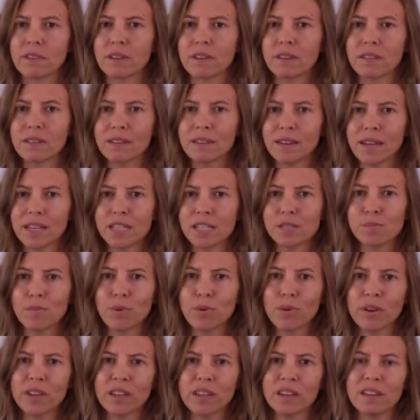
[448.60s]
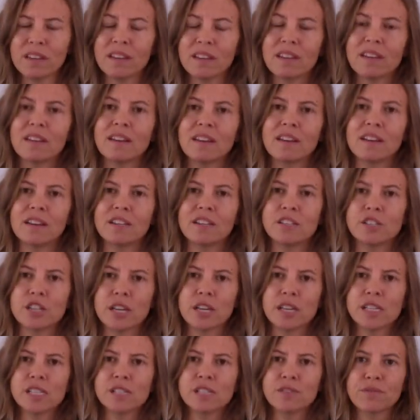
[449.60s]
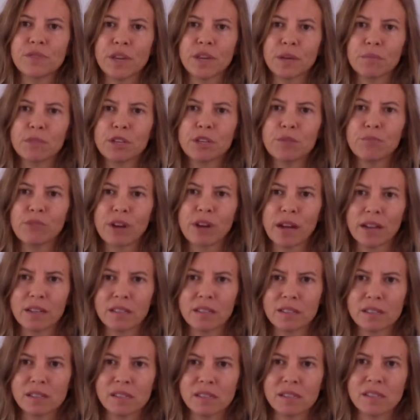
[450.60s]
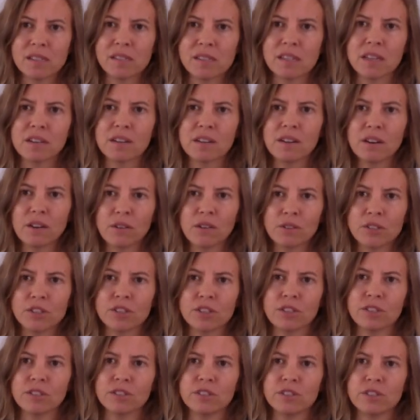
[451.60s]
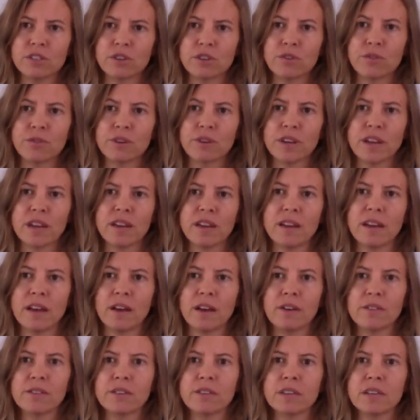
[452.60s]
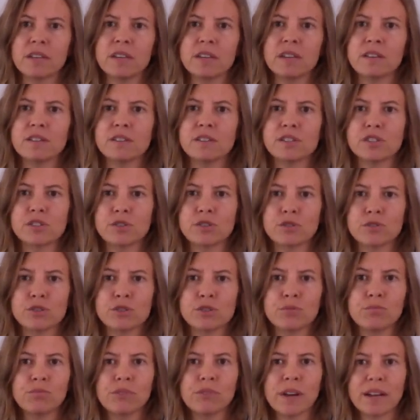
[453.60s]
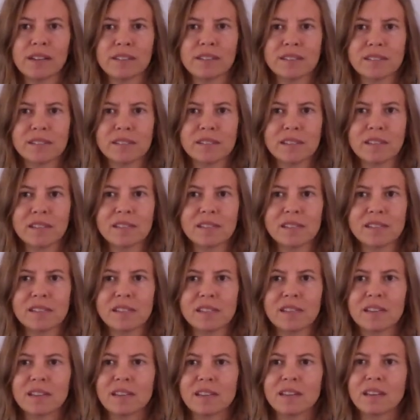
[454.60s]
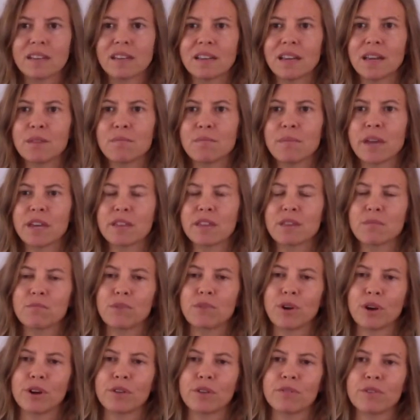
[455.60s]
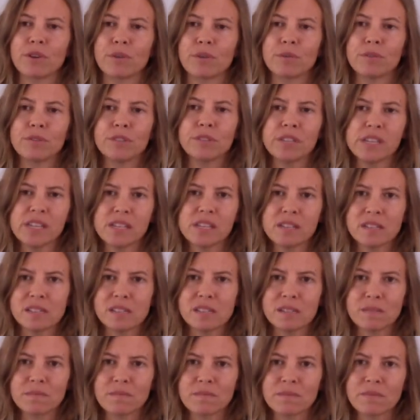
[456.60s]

The next point, adjust family practices and culture to create healthy social practices and make them part of your routines.